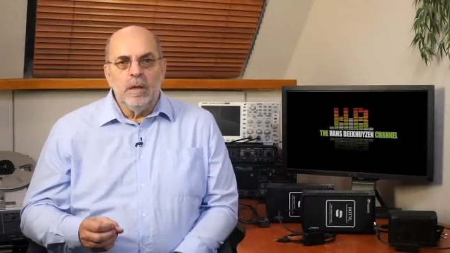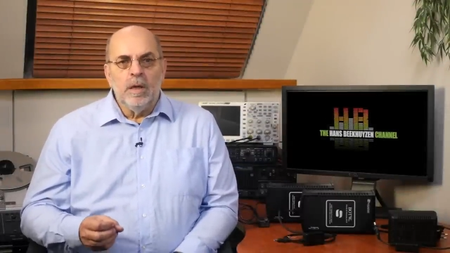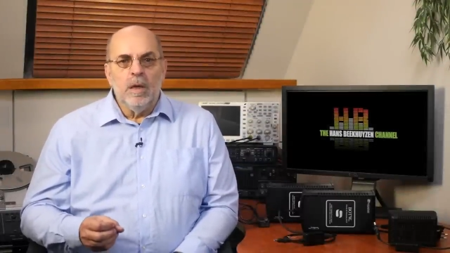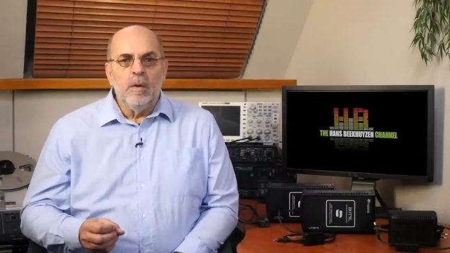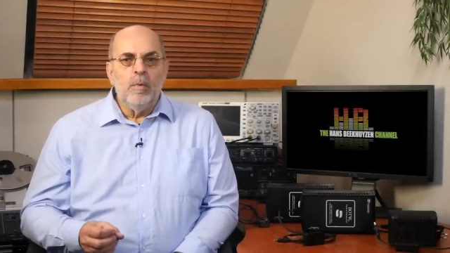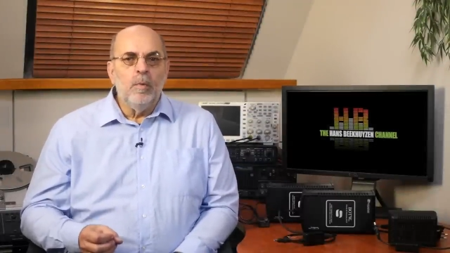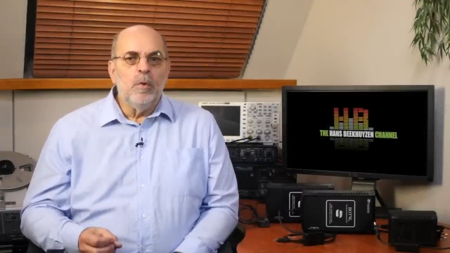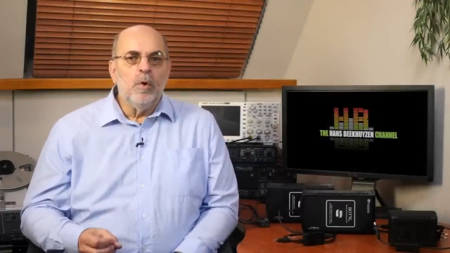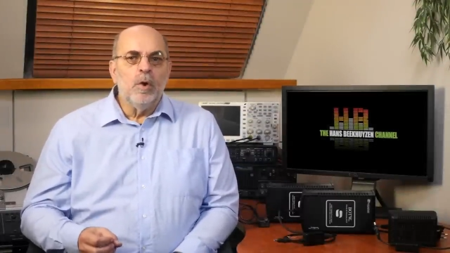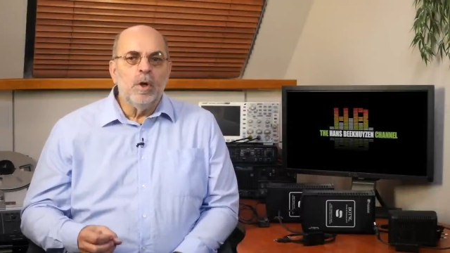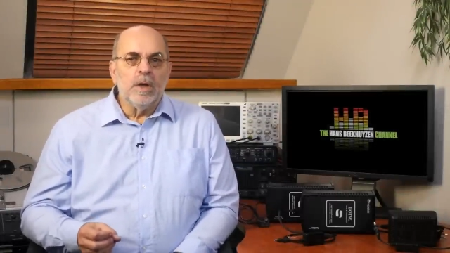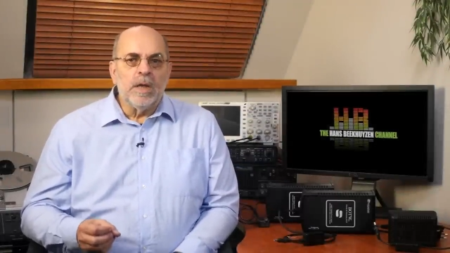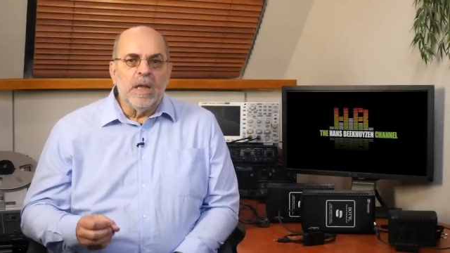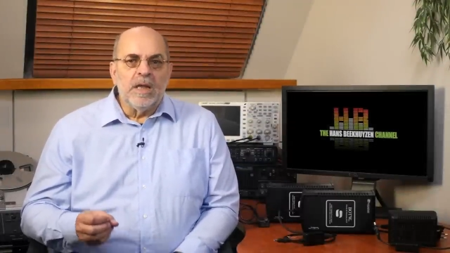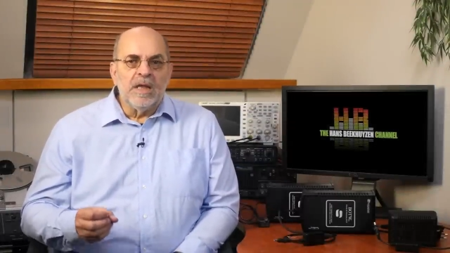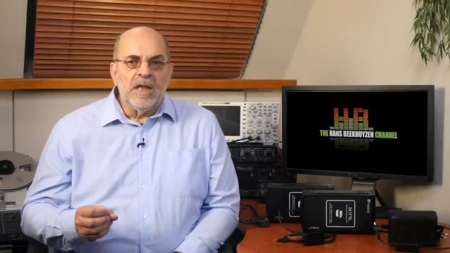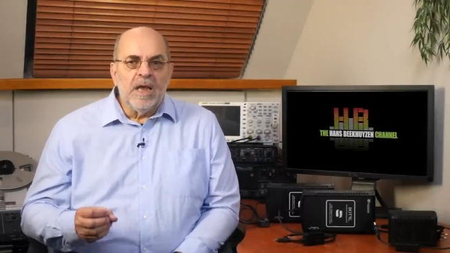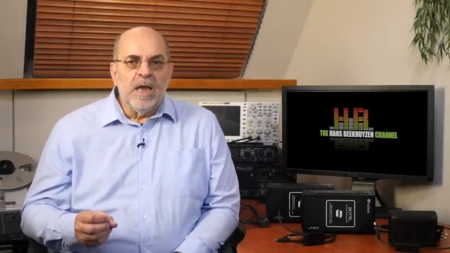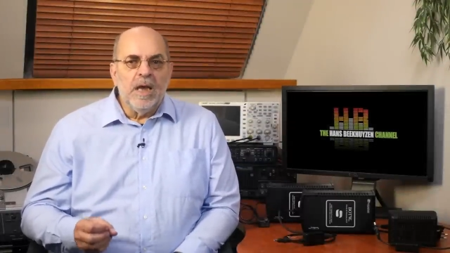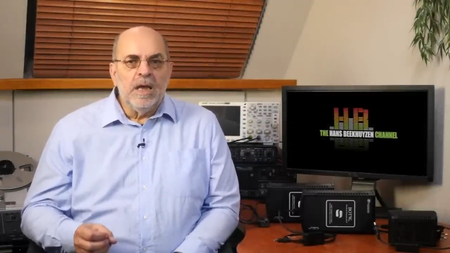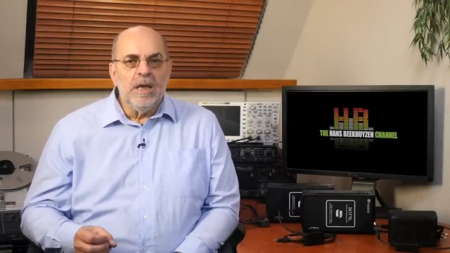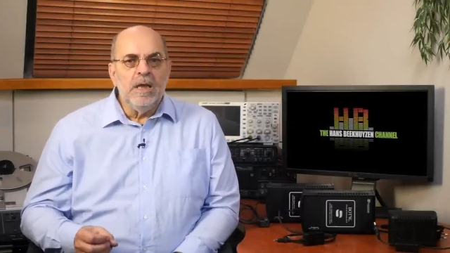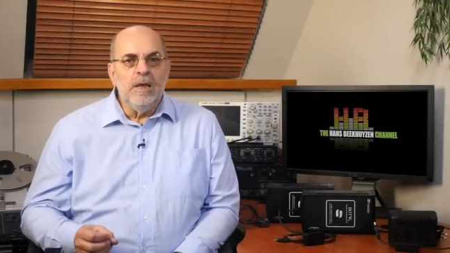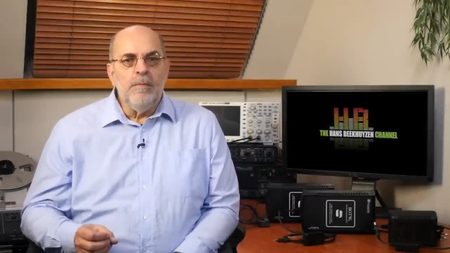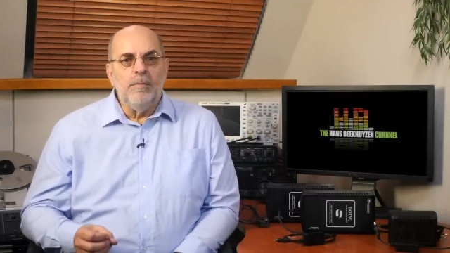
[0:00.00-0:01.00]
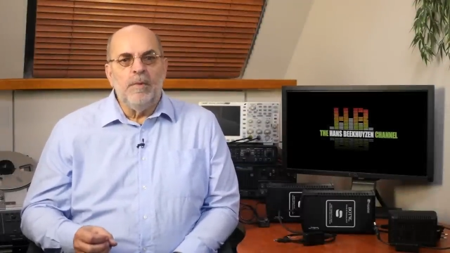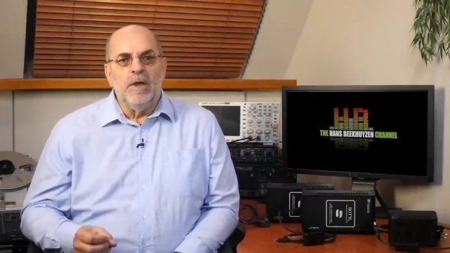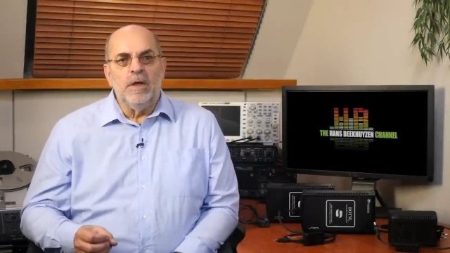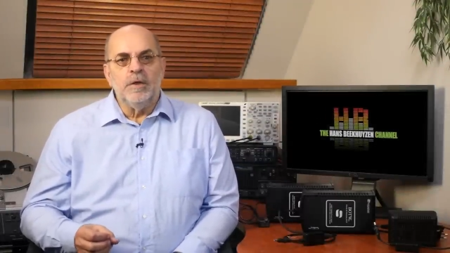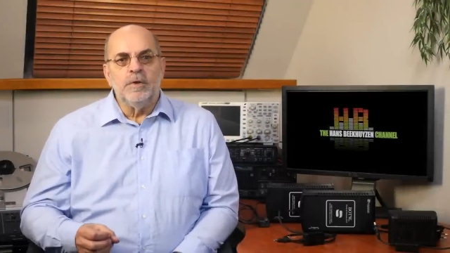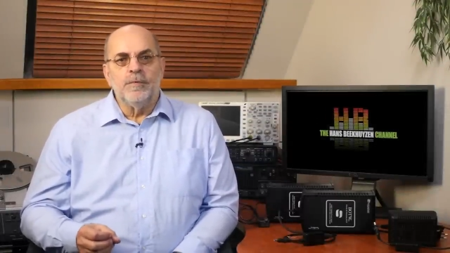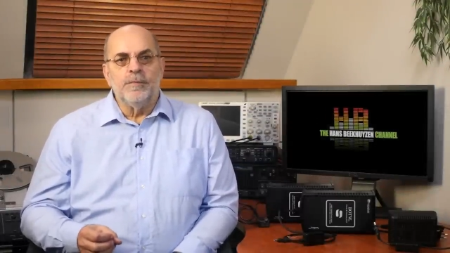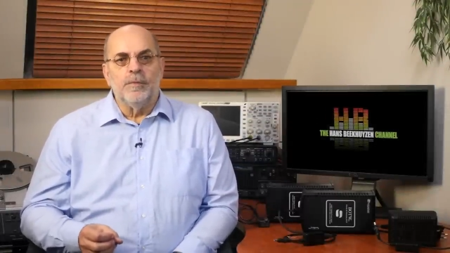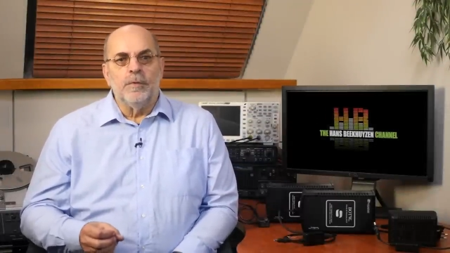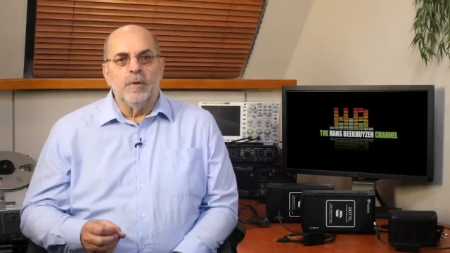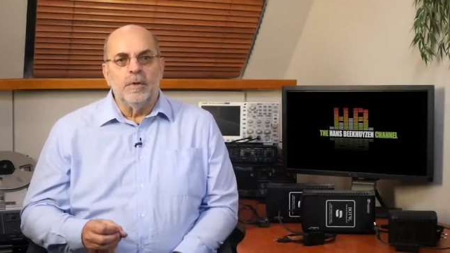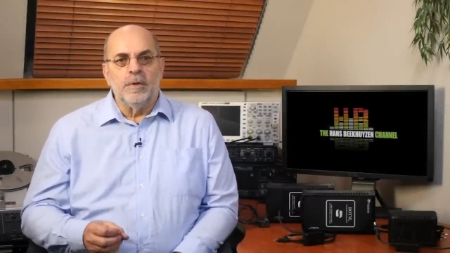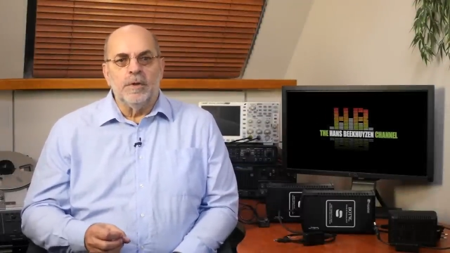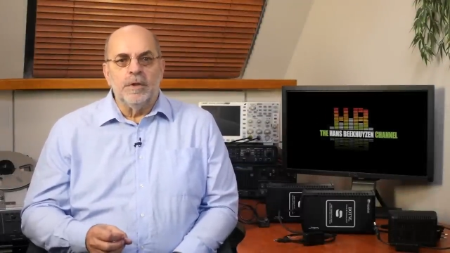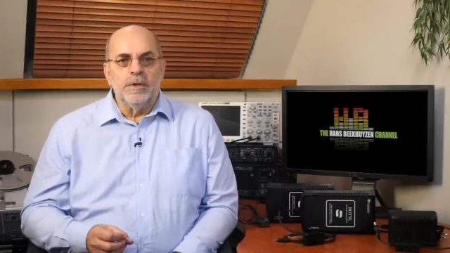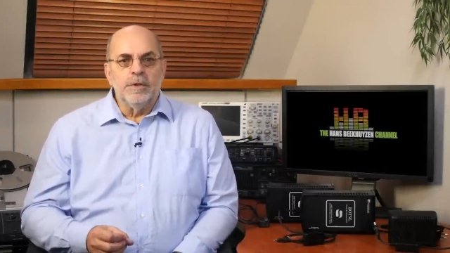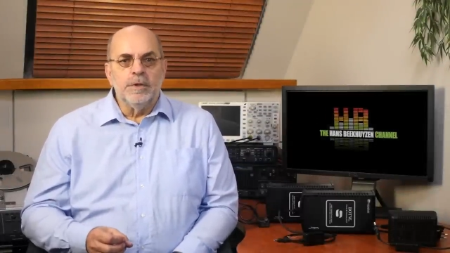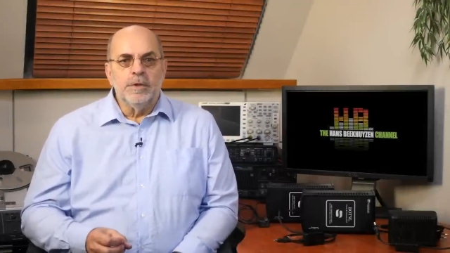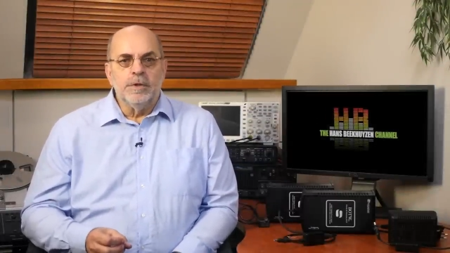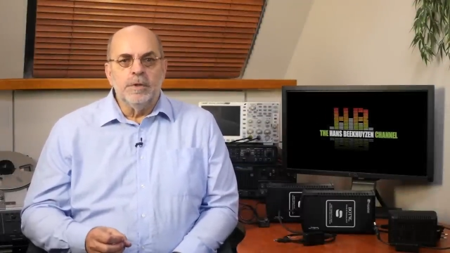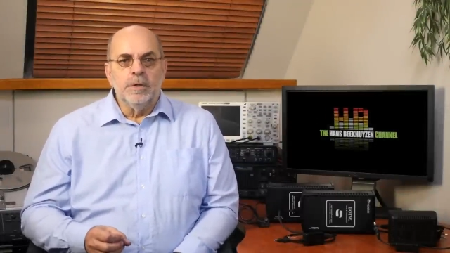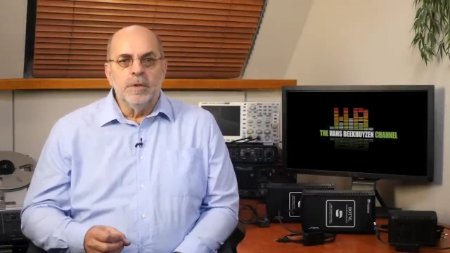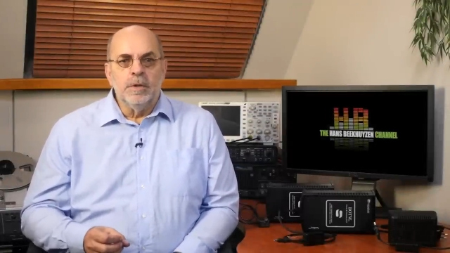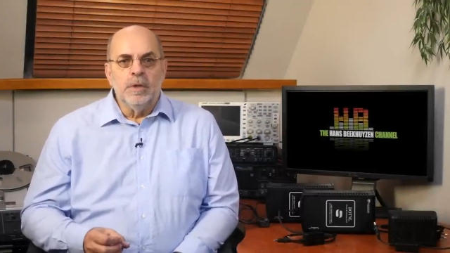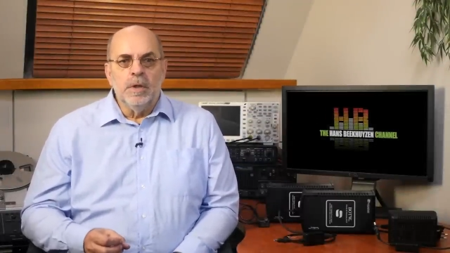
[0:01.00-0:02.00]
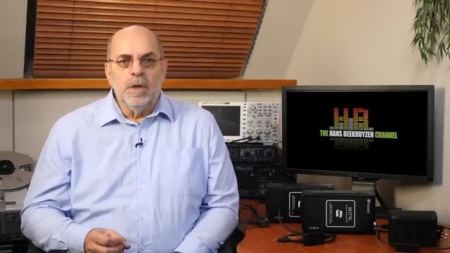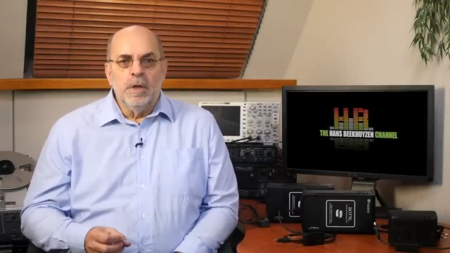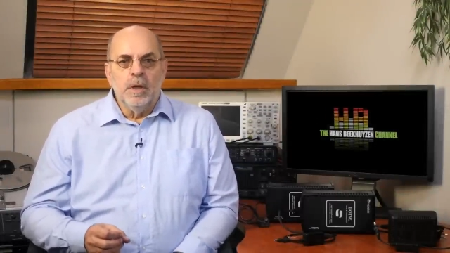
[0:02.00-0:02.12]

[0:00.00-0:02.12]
they work at any mains voltage.